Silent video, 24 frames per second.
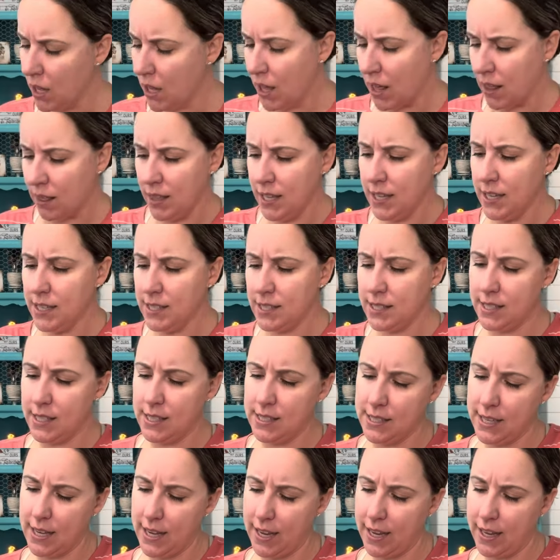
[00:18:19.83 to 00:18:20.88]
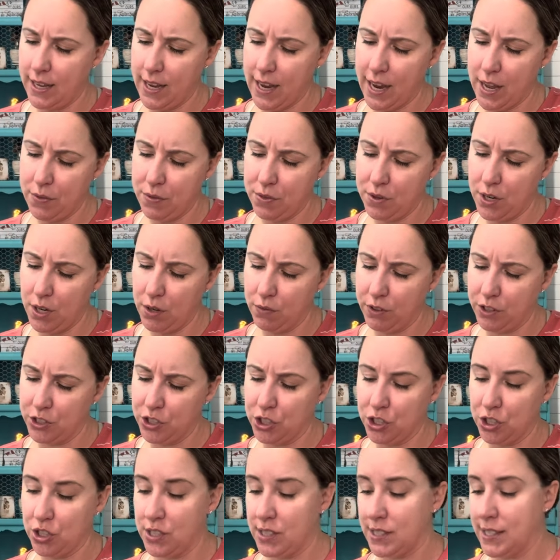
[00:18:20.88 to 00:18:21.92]
This is a Anthony
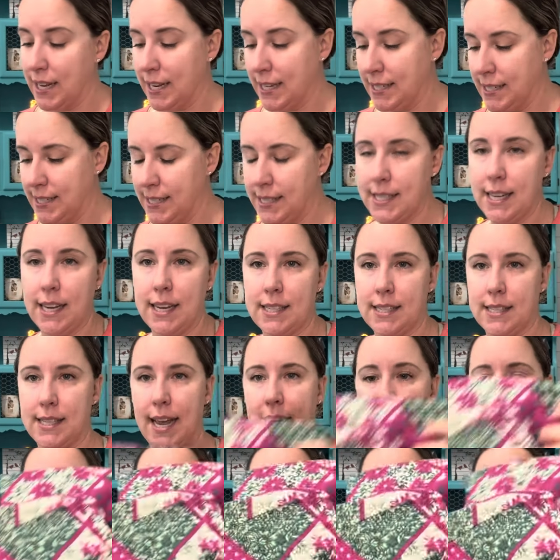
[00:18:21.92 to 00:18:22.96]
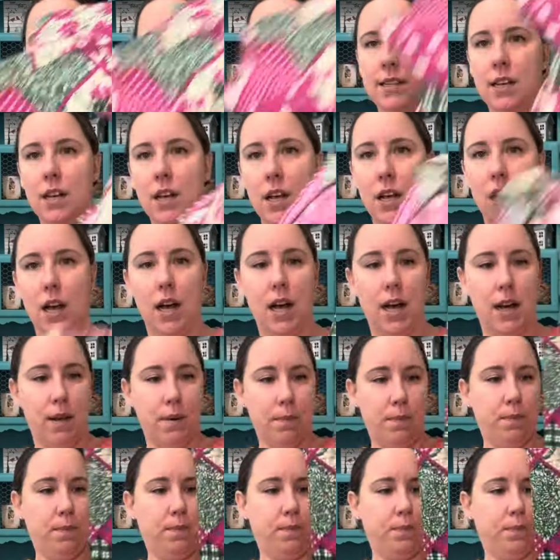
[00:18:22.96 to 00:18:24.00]
Richards size 6X
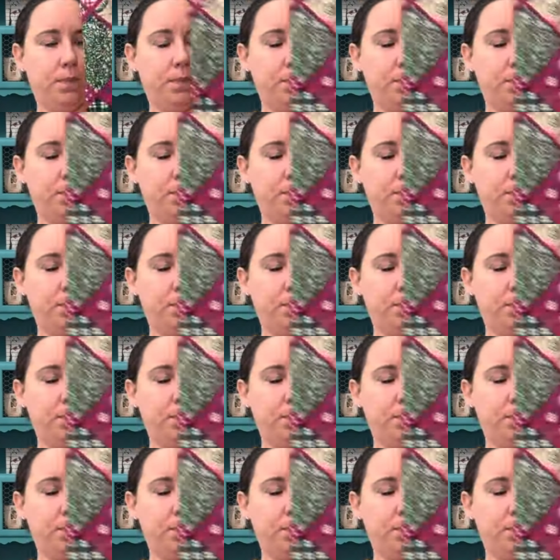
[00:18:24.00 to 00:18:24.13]
um,